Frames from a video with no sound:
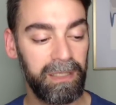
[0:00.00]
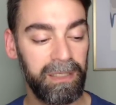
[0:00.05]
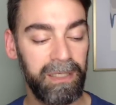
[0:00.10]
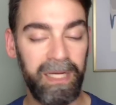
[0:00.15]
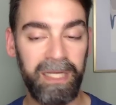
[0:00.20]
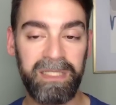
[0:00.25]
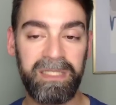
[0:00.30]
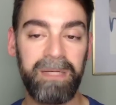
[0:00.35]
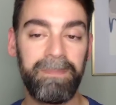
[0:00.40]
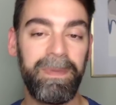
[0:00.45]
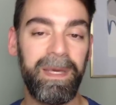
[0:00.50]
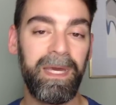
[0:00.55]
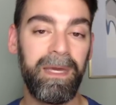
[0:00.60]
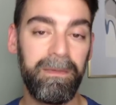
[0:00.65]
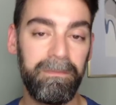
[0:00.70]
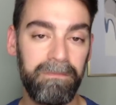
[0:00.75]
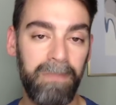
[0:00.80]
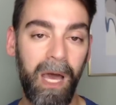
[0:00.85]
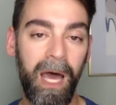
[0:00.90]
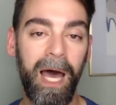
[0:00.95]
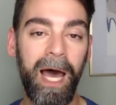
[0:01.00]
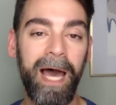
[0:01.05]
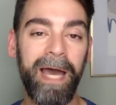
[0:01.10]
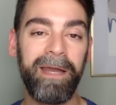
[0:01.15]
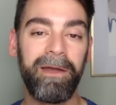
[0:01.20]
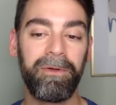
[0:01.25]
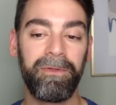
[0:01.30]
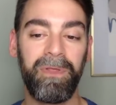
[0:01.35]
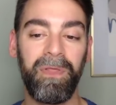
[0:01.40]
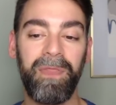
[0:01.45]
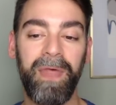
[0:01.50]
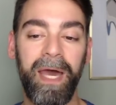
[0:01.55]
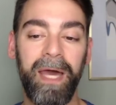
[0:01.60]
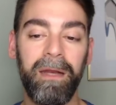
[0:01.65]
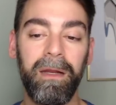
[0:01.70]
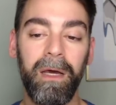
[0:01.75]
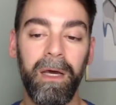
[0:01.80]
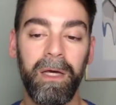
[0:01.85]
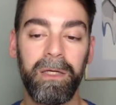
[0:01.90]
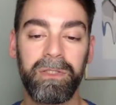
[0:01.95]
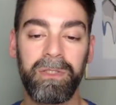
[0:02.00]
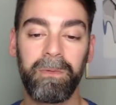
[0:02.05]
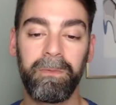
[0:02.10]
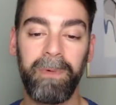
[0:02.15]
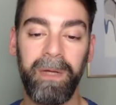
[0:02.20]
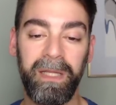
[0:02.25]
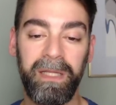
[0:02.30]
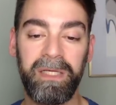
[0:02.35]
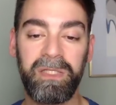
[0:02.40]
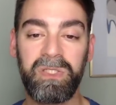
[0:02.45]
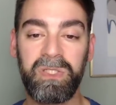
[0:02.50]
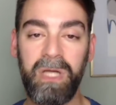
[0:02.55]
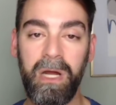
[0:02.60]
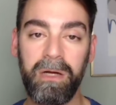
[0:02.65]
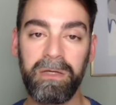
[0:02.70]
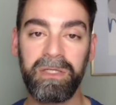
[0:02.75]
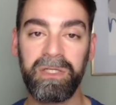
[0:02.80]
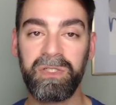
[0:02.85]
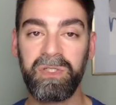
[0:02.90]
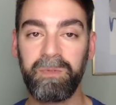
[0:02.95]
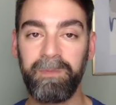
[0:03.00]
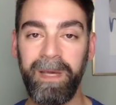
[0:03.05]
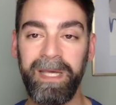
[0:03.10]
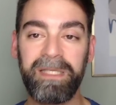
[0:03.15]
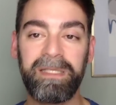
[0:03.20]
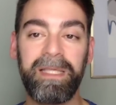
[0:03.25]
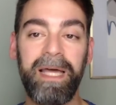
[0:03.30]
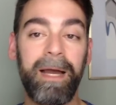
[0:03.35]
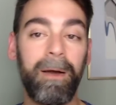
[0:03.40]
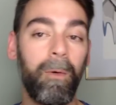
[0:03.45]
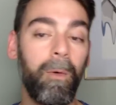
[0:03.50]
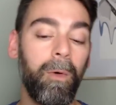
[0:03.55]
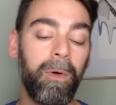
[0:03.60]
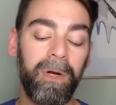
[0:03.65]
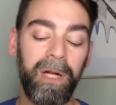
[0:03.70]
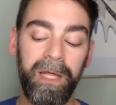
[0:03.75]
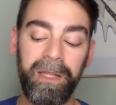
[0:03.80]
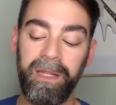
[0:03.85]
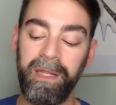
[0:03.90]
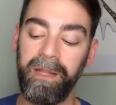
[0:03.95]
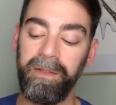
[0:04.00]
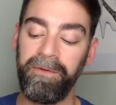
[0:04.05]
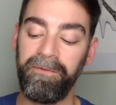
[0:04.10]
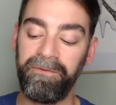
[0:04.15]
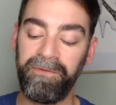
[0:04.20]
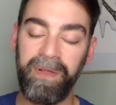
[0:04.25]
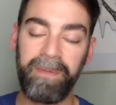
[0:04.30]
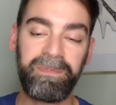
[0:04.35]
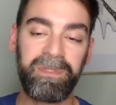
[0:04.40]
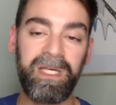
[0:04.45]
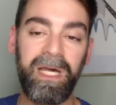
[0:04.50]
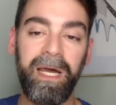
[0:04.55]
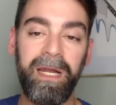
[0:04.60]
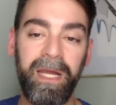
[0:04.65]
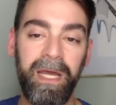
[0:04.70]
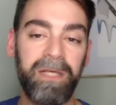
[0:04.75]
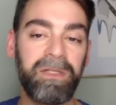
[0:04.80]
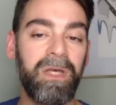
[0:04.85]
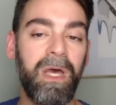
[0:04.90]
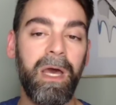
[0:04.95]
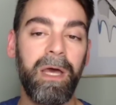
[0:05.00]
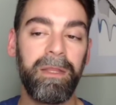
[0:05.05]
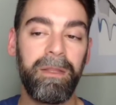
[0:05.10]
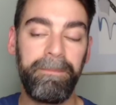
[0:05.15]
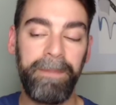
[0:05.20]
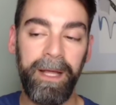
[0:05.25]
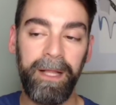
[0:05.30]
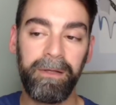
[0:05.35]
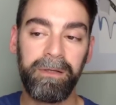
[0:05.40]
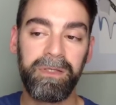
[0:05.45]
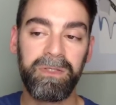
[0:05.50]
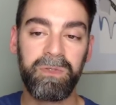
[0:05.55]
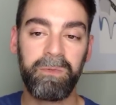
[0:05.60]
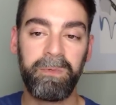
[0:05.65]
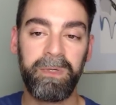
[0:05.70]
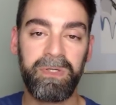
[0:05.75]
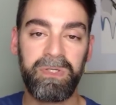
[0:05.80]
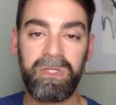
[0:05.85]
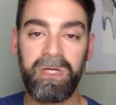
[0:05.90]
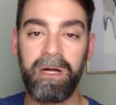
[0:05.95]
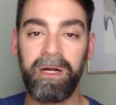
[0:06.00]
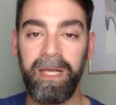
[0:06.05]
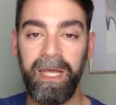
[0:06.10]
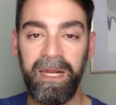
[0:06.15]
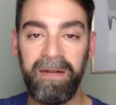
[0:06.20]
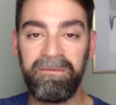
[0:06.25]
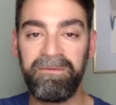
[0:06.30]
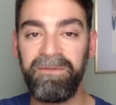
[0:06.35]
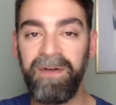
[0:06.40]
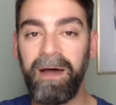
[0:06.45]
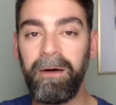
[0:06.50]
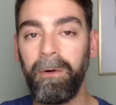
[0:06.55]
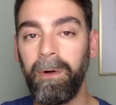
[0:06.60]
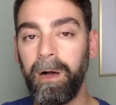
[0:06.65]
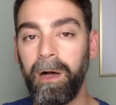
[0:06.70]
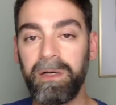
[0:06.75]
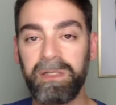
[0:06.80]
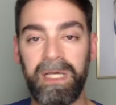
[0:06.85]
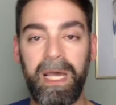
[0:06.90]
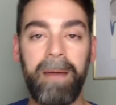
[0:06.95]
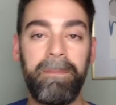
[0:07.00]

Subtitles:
Needs to be higher than that to really start to space that court. And then the flip side is the Pelicans will start getting foul calls.